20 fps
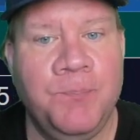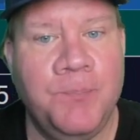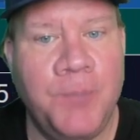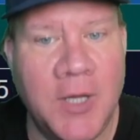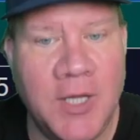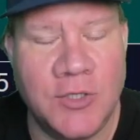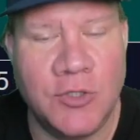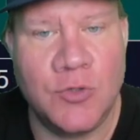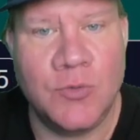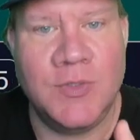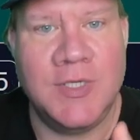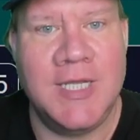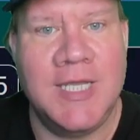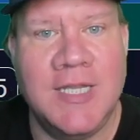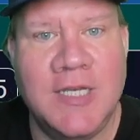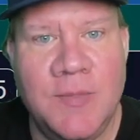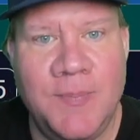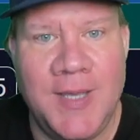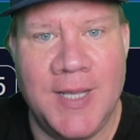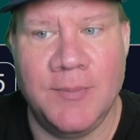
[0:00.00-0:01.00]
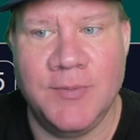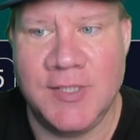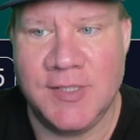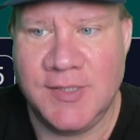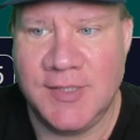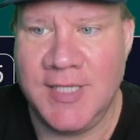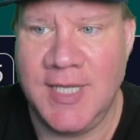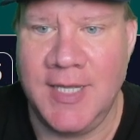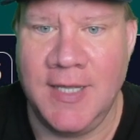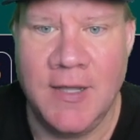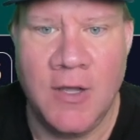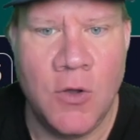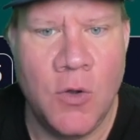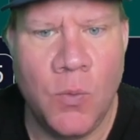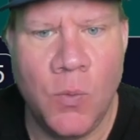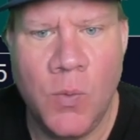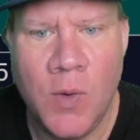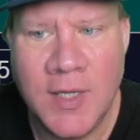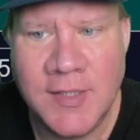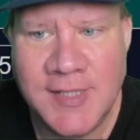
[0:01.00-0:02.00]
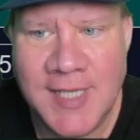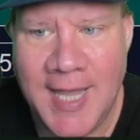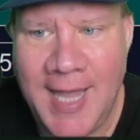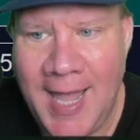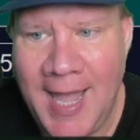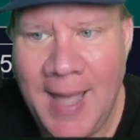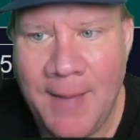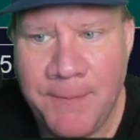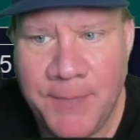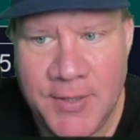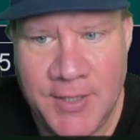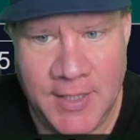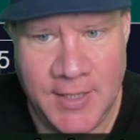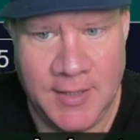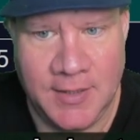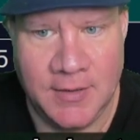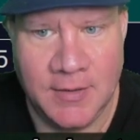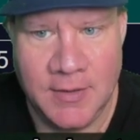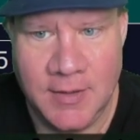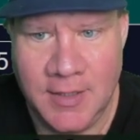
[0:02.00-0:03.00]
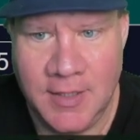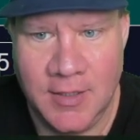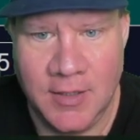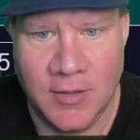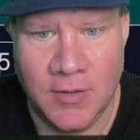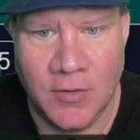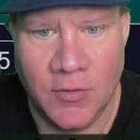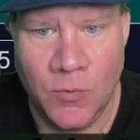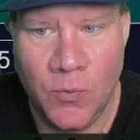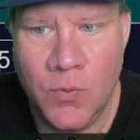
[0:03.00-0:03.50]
But you need to be able to see what's happening here.